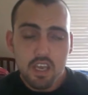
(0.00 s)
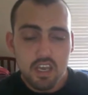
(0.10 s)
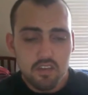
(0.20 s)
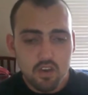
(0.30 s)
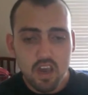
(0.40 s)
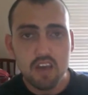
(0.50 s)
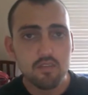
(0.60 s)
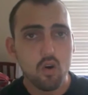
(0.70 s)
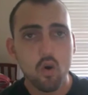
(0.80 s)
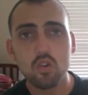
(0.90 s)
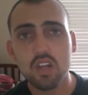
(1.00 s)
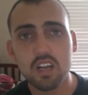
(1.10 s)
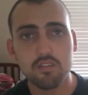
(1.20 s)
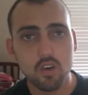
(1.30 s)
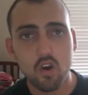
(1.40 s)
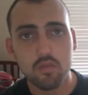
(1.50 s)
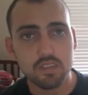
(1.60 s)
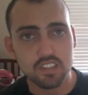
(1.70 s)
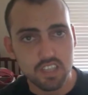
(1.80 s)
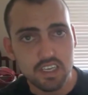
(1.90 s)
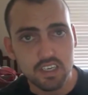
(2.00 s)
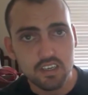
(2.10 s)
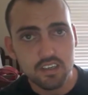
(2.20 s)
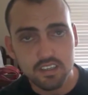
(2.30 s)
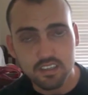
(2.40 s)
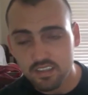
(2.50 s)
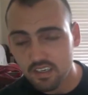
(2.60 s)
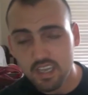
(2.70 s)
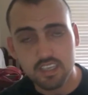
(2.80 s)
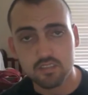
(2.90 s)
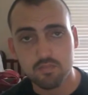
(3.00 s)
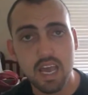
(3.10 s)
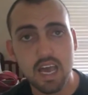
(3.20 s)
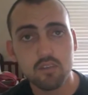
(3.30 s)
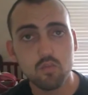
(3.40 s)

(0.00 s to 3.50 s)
If you have a whole lot of garbage data and the data is bad,